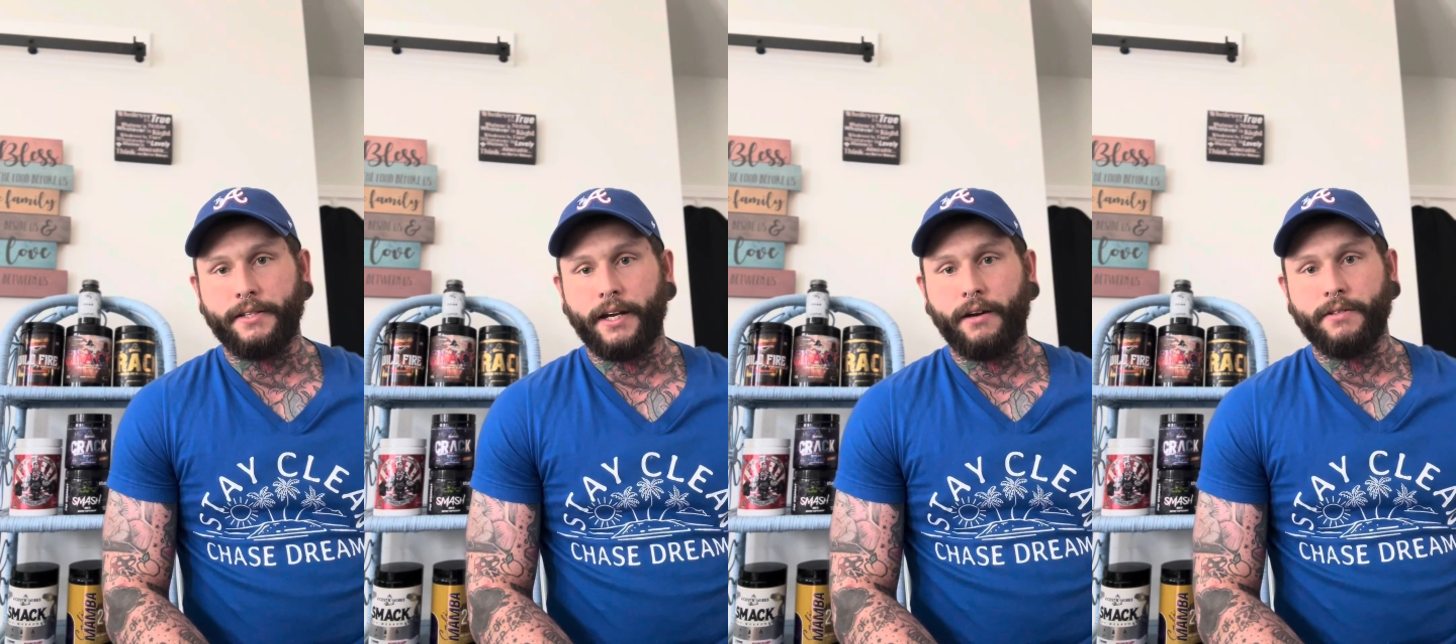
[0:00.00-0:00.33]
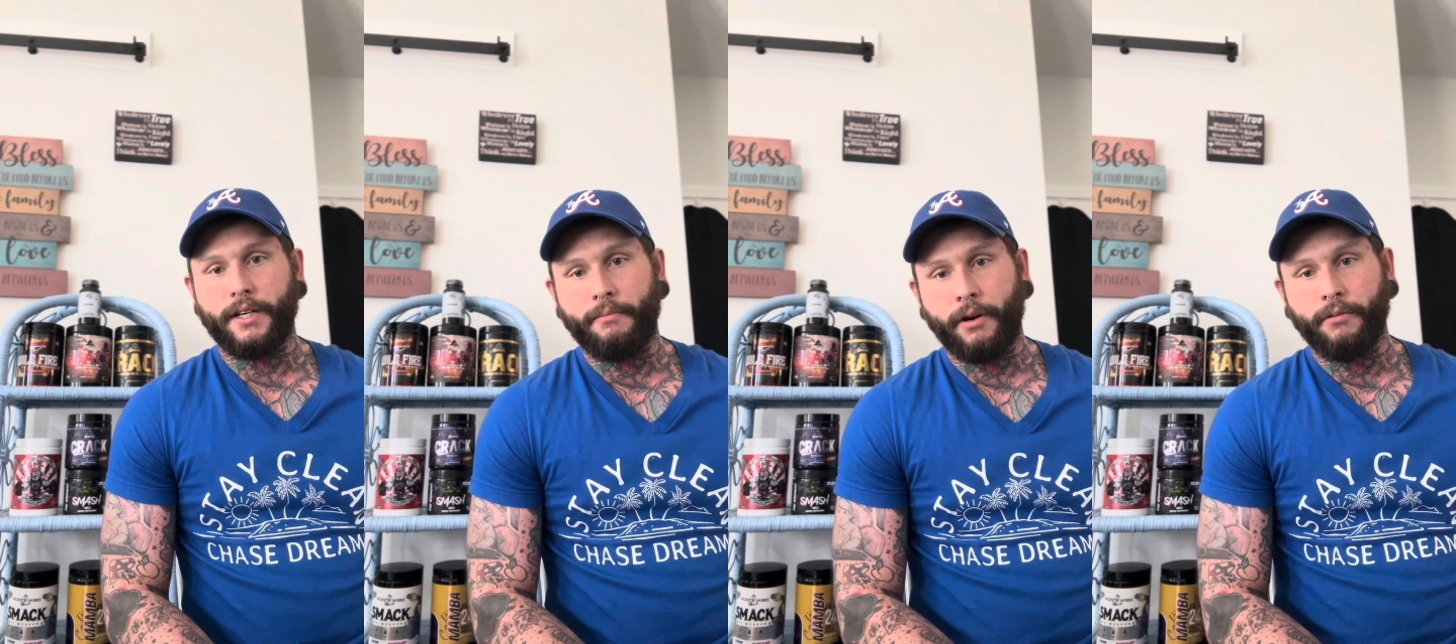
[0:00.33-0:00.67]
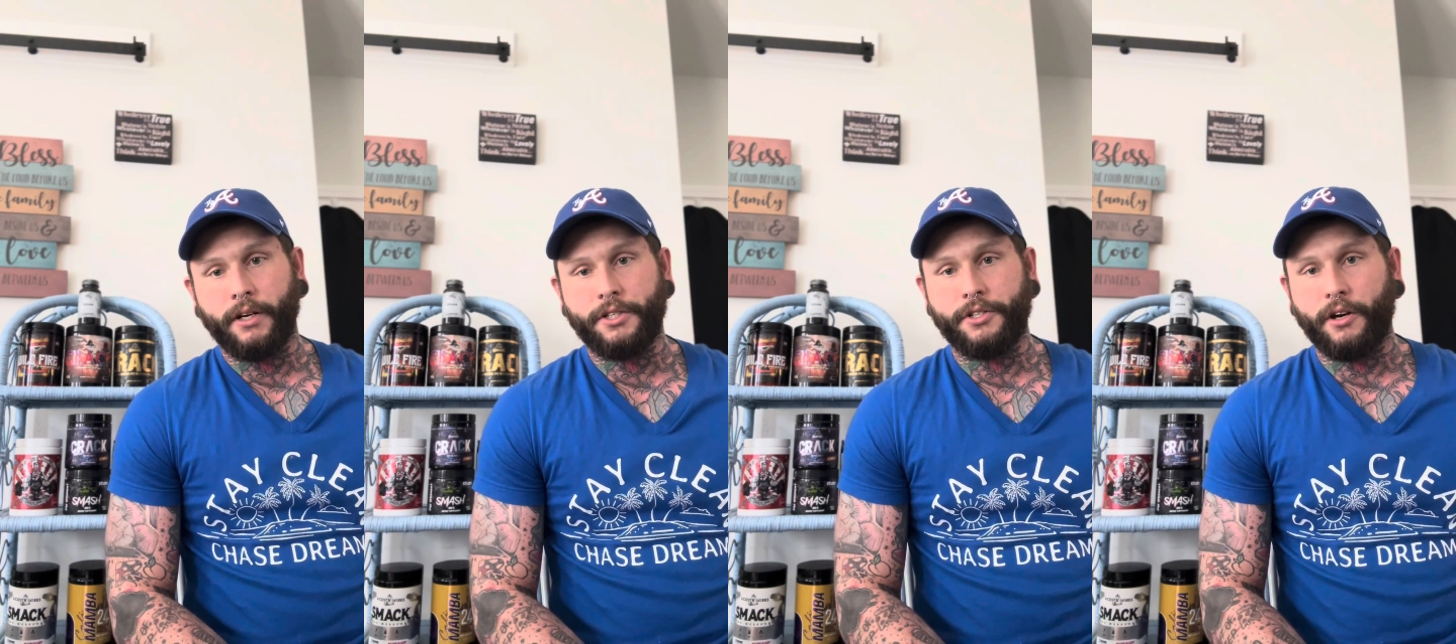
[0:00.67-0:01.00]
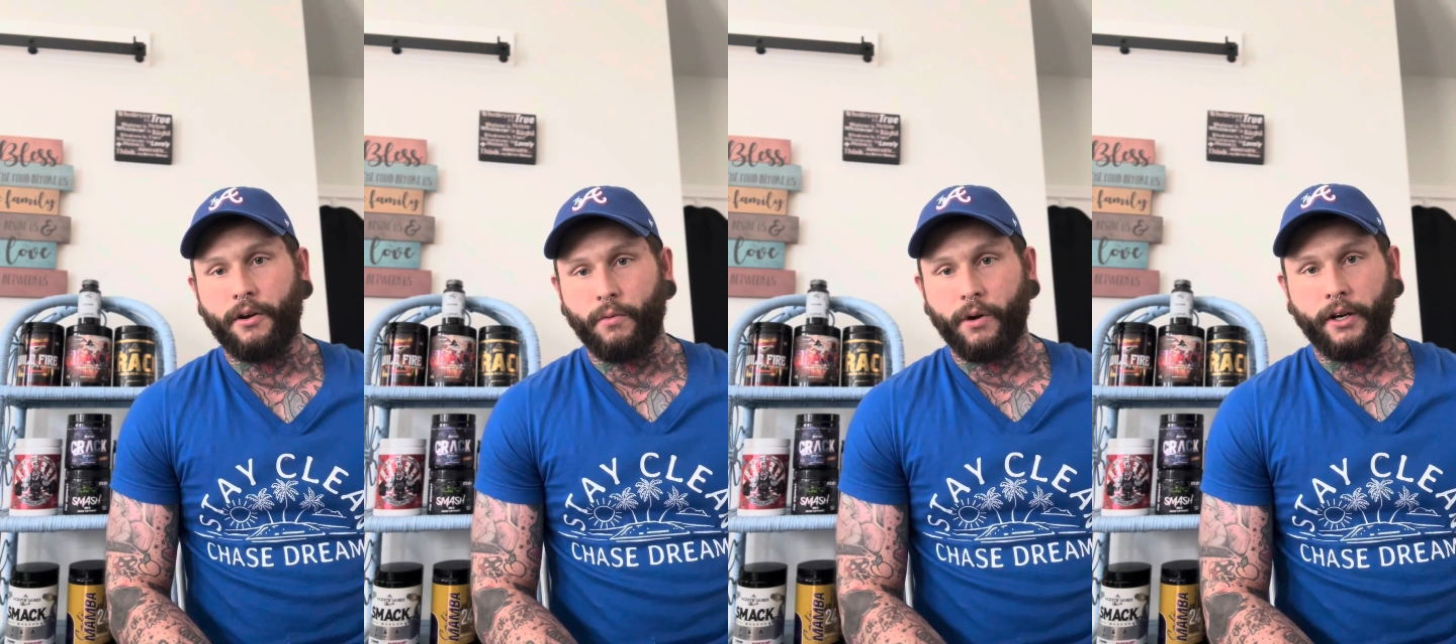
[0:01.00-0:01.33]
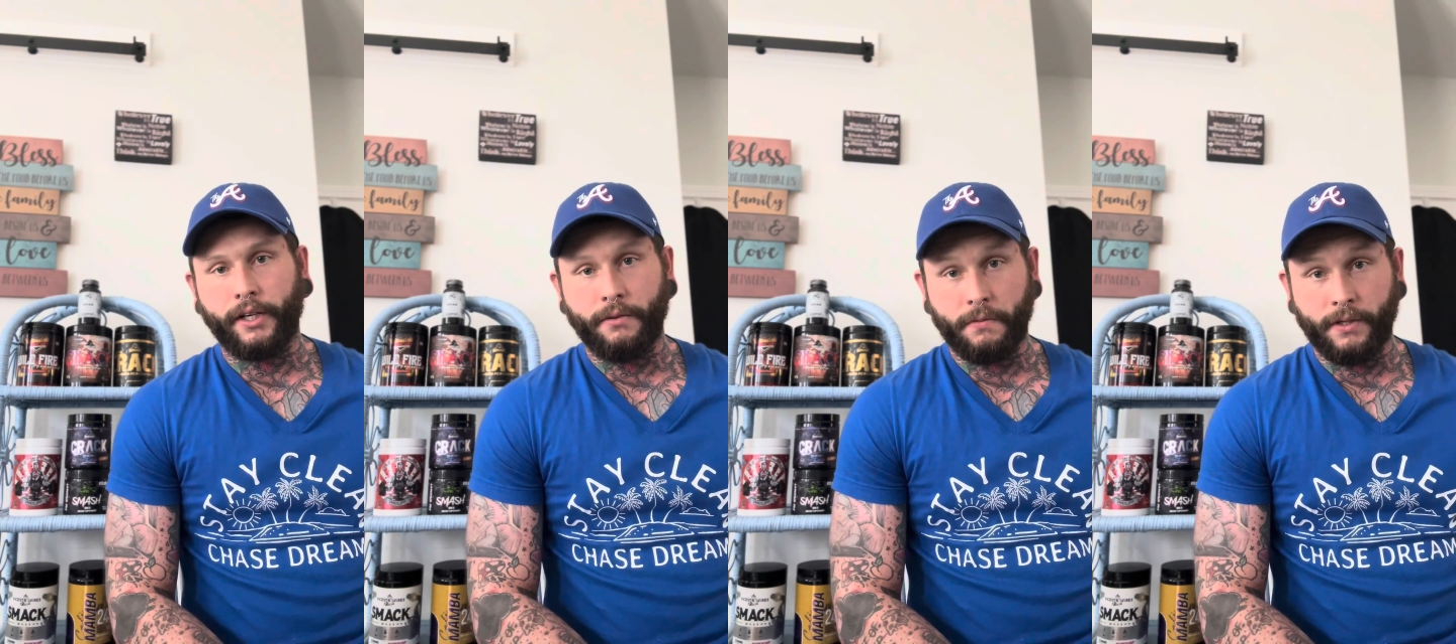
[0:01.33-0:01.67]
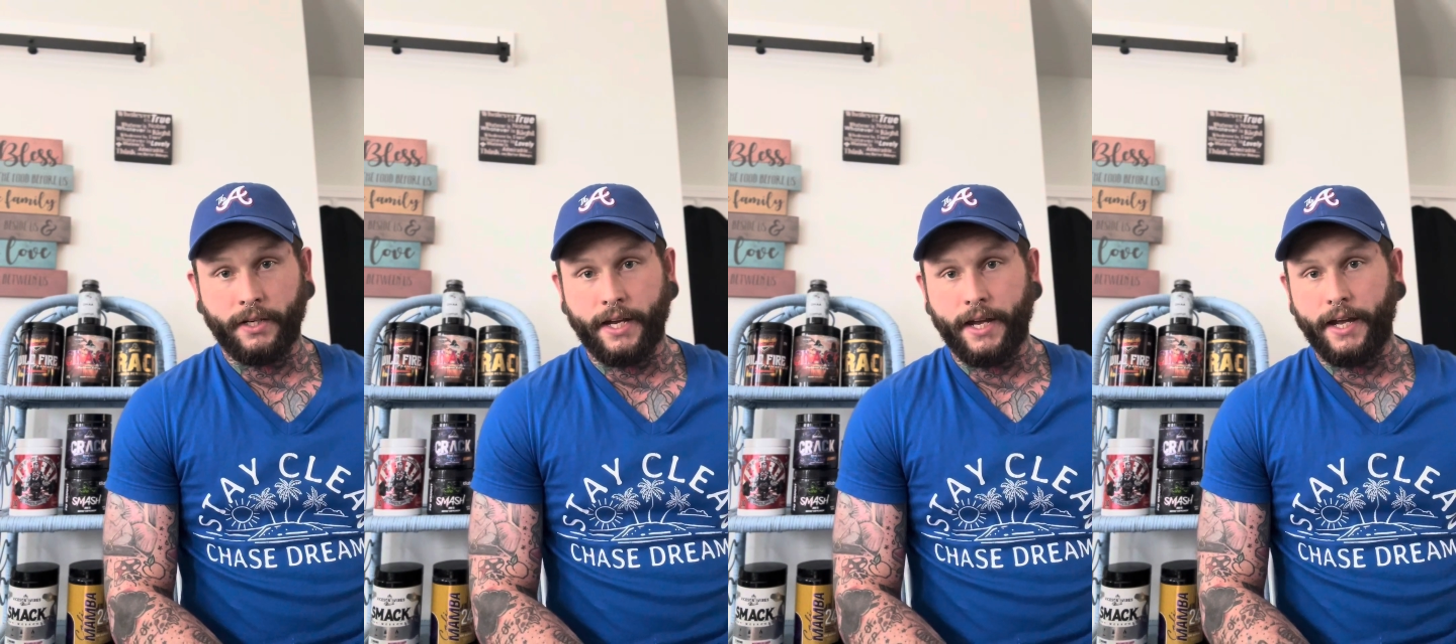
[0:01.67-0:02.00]
and I was at my restaurant working
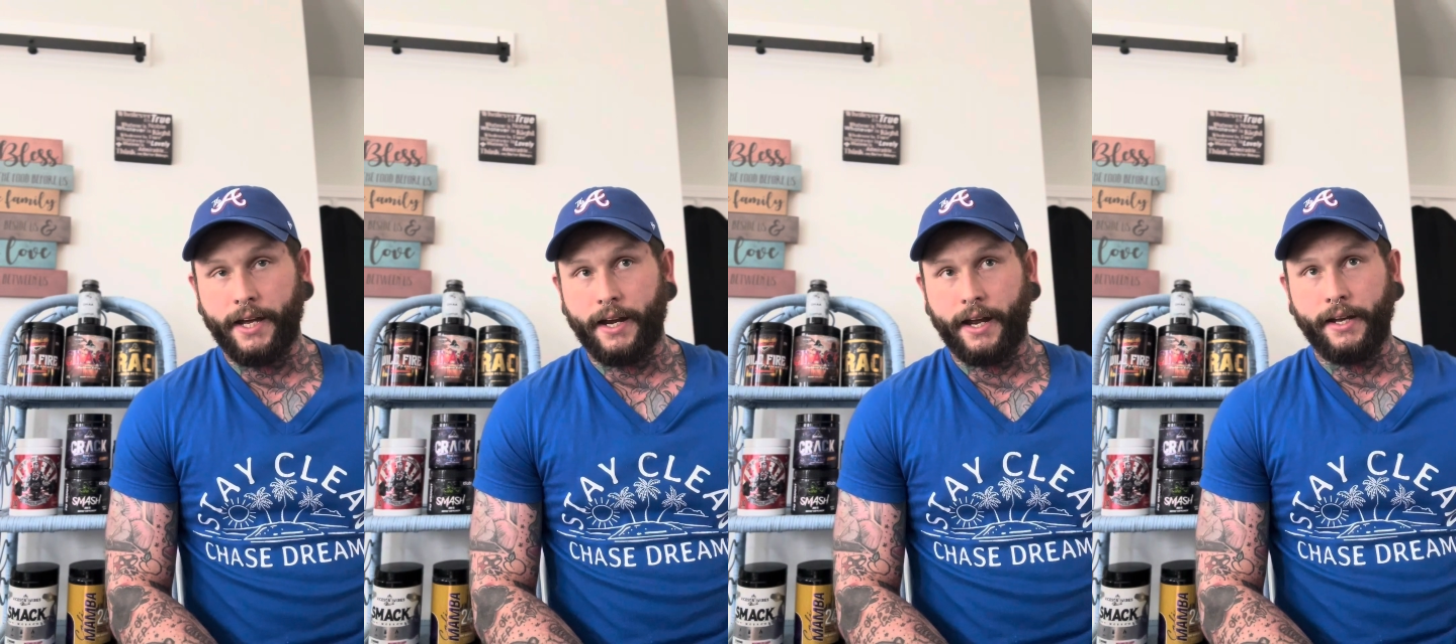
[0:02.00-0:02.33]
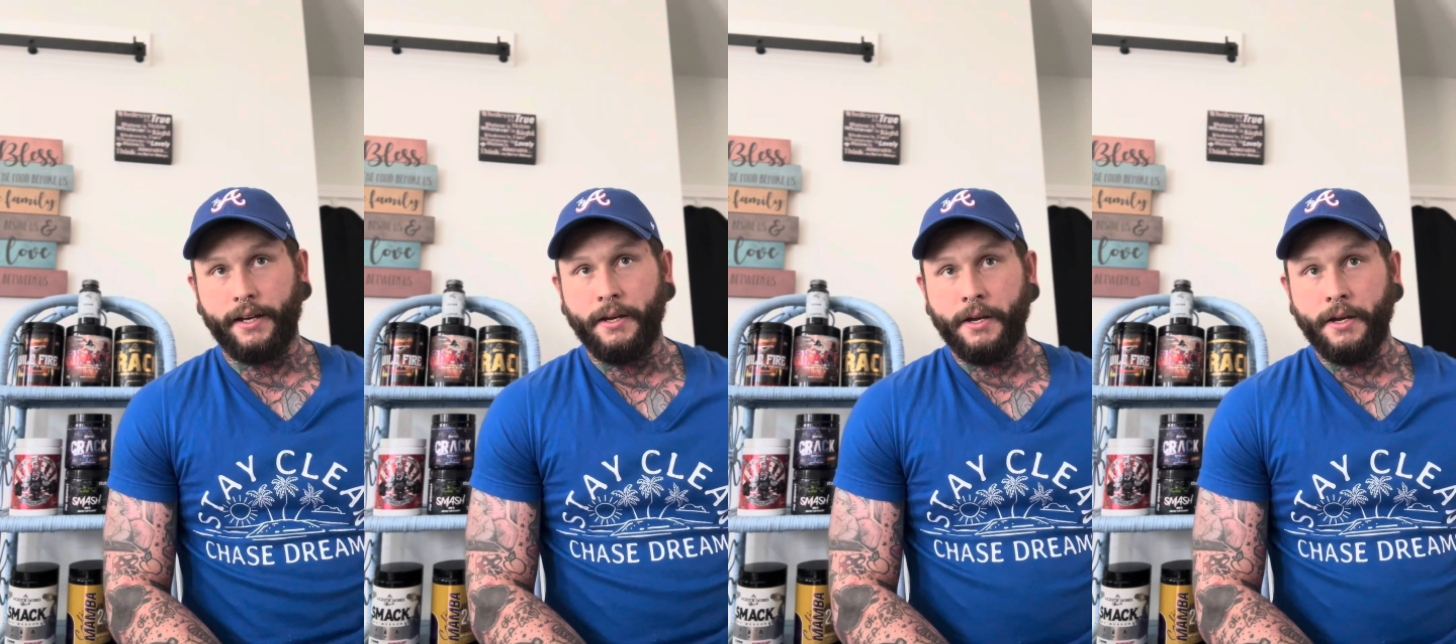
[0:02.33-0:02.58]
one day, and I